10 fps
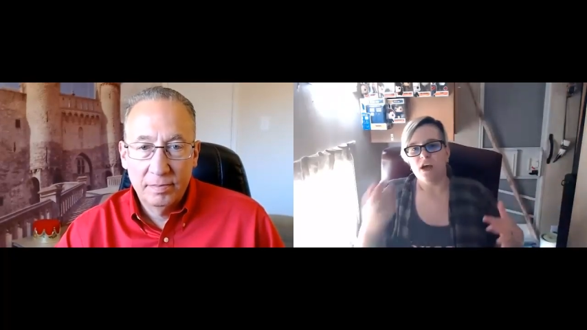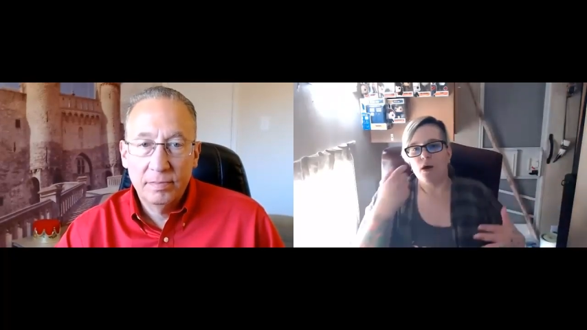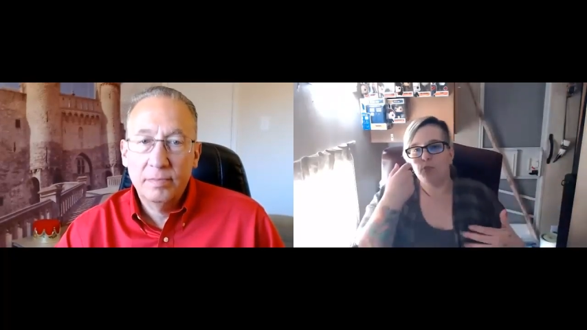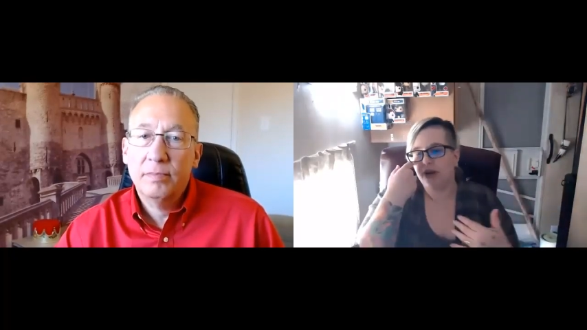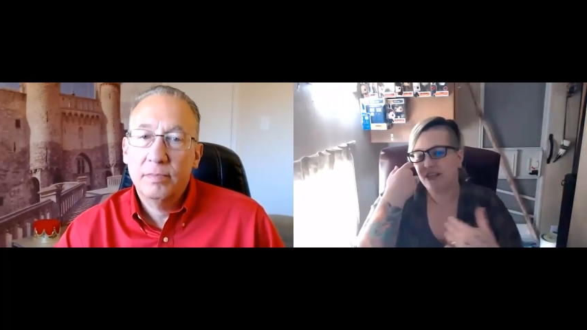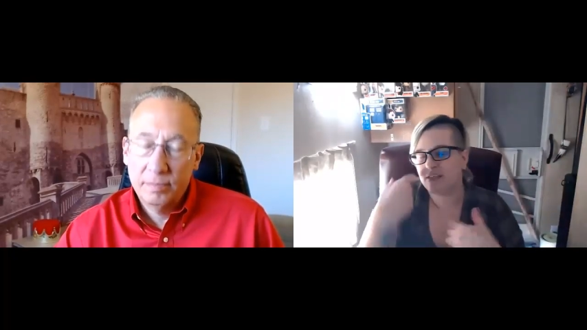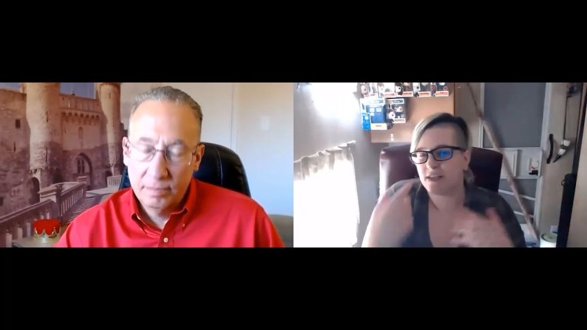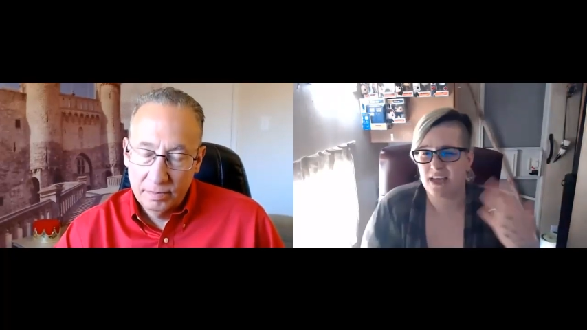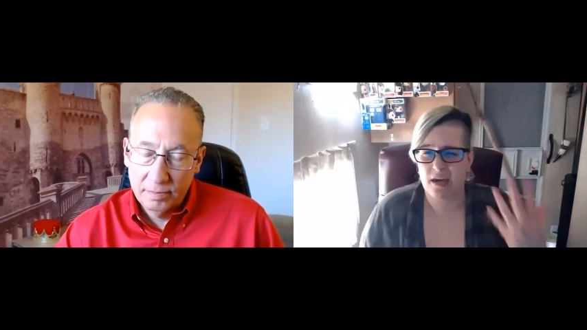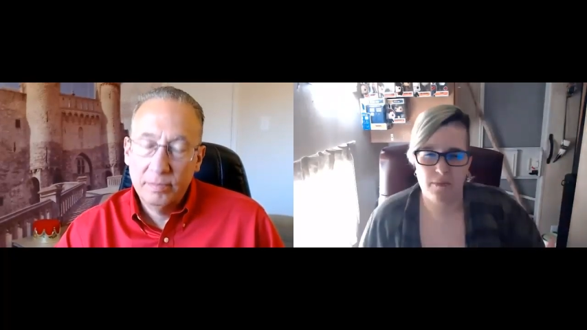Speaker 1: But it's the
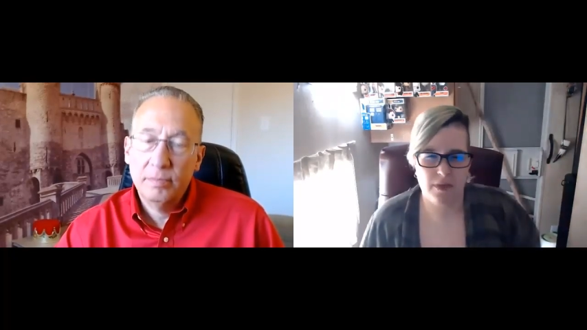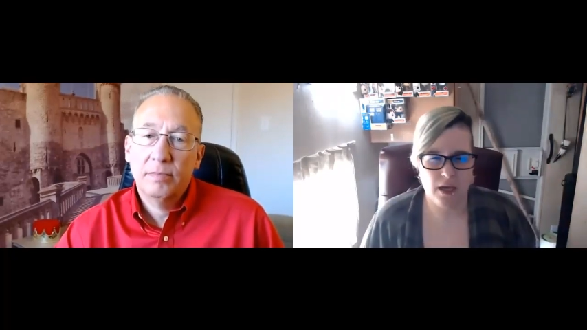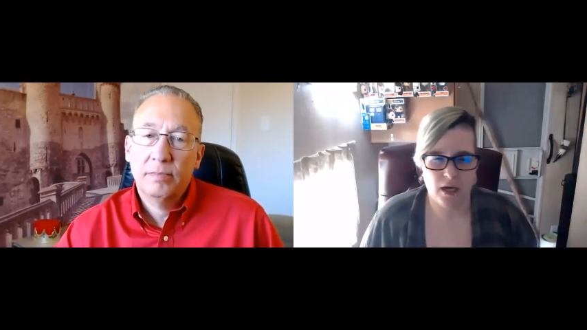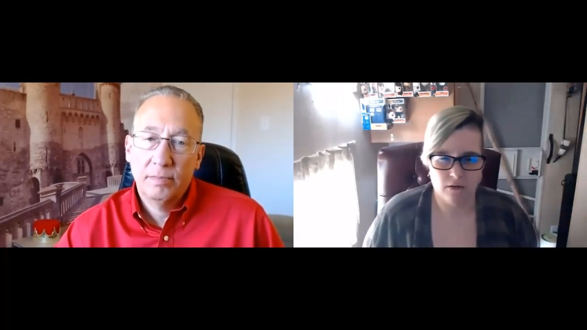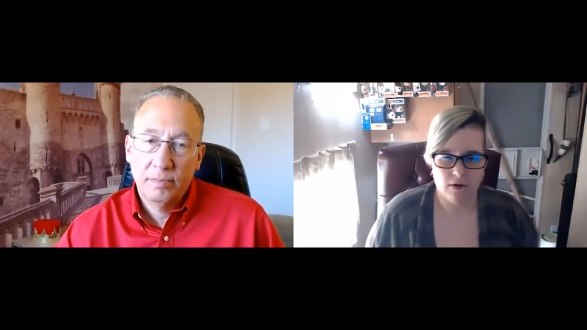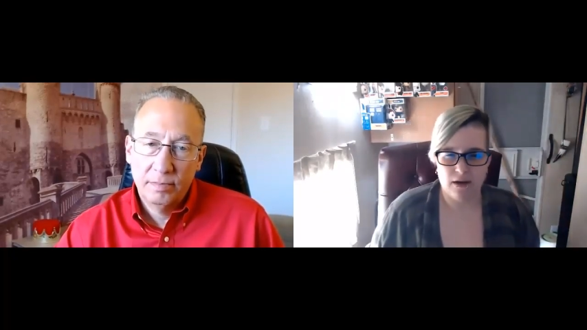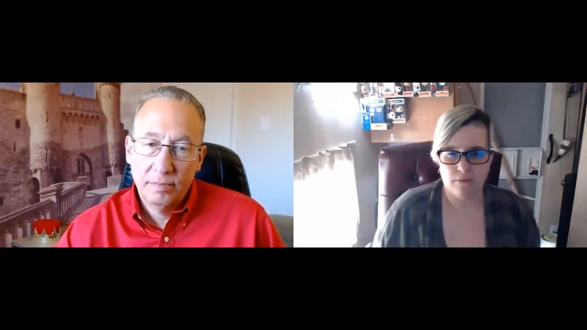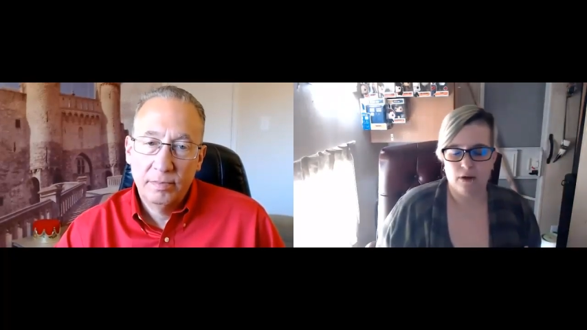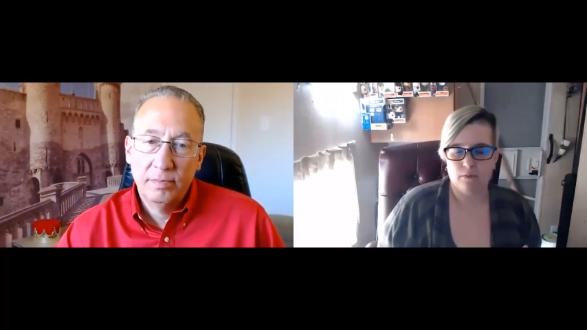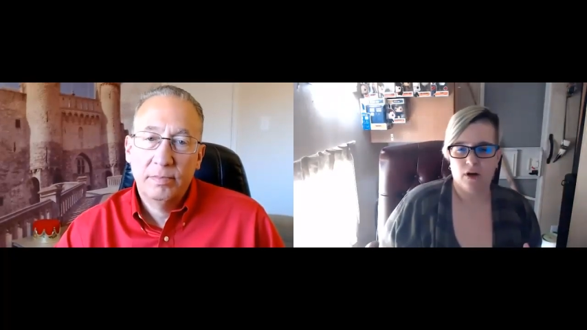same thing, right?
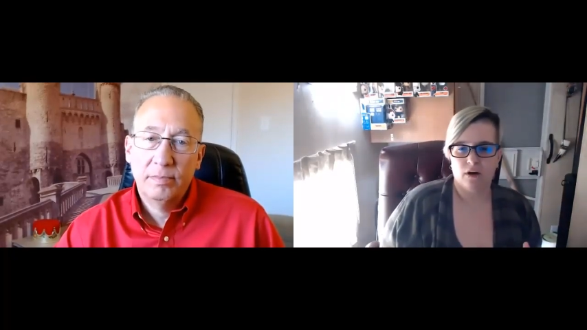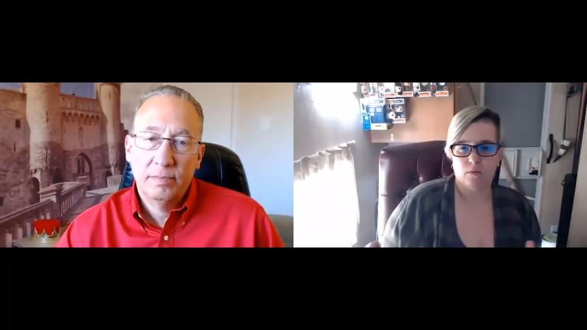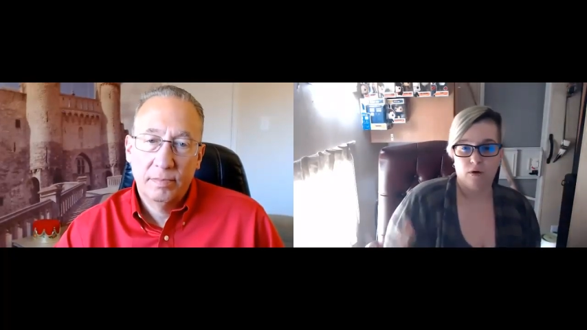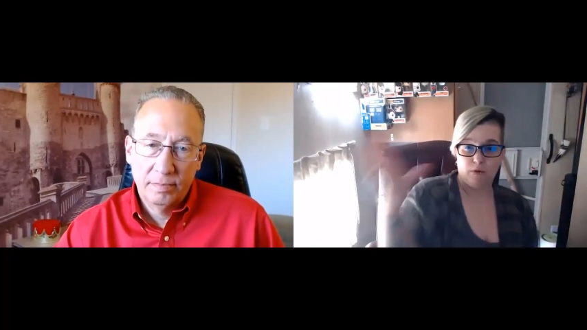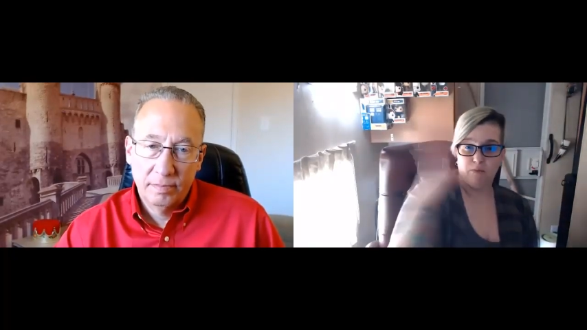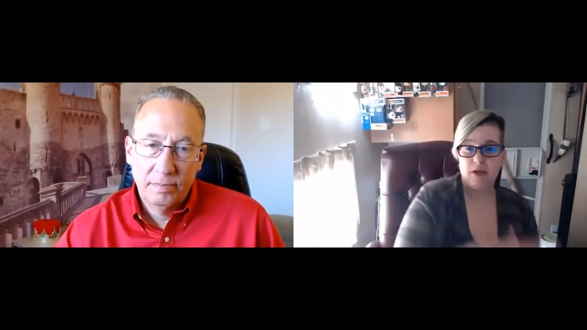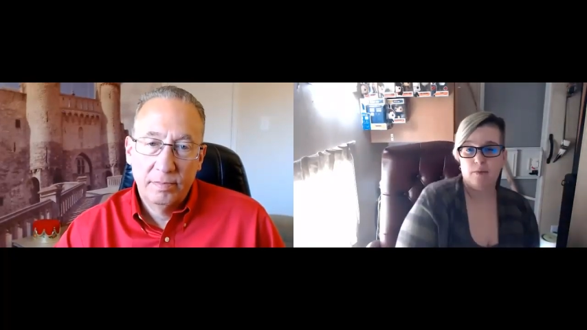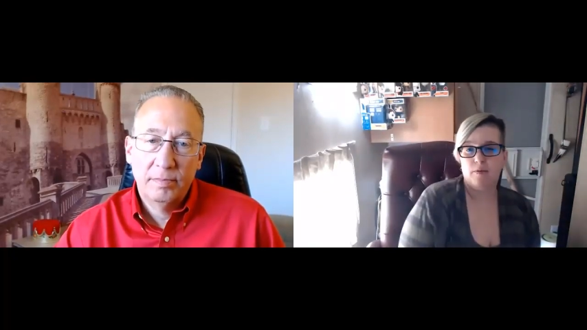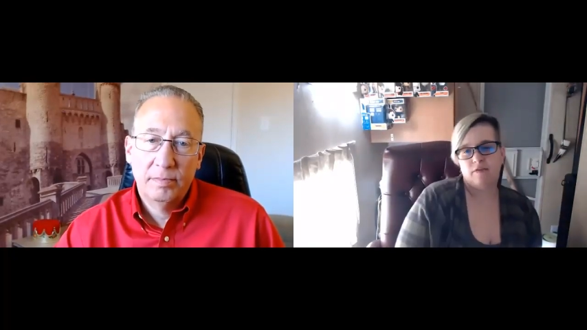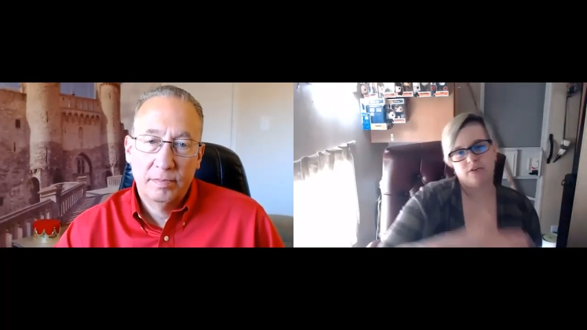When we're
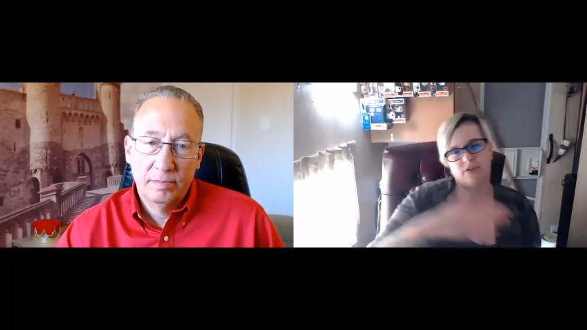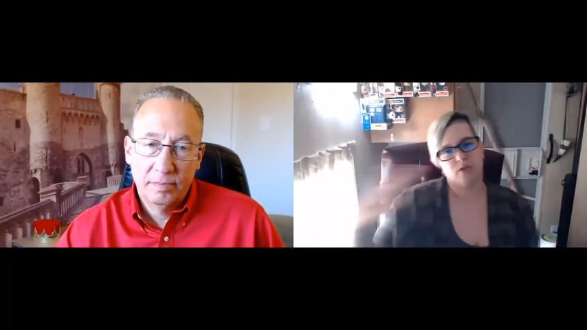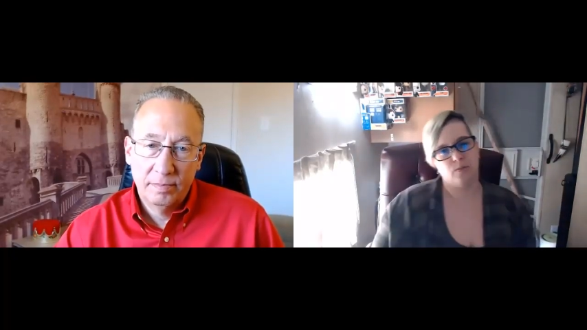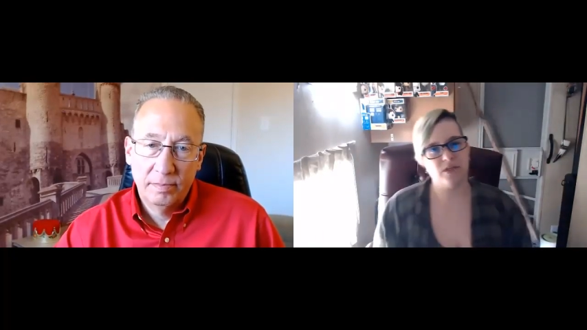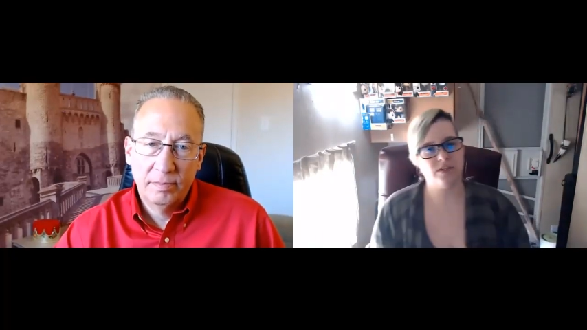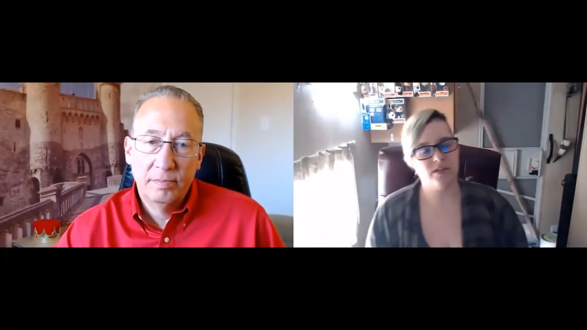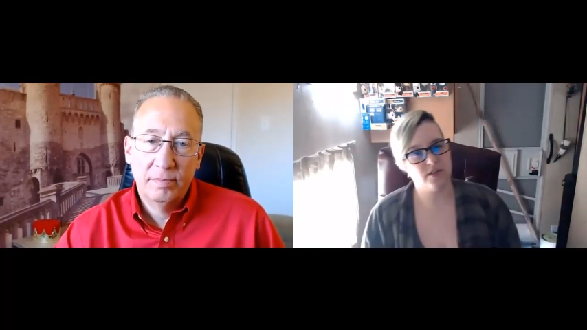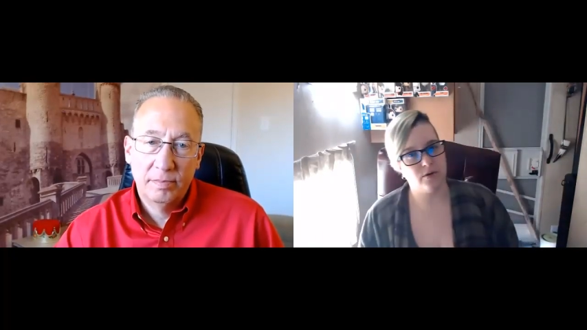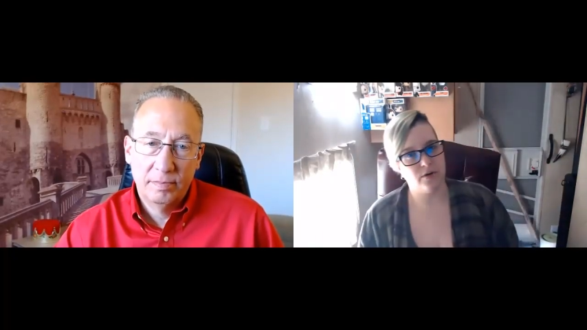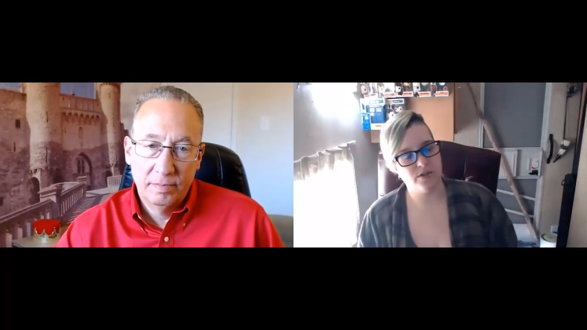people versus business
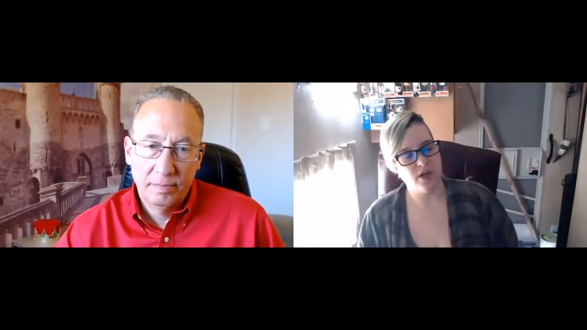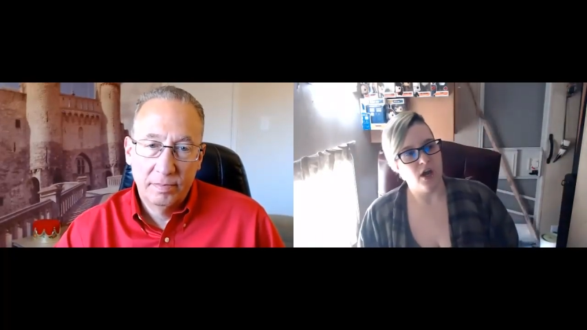owners,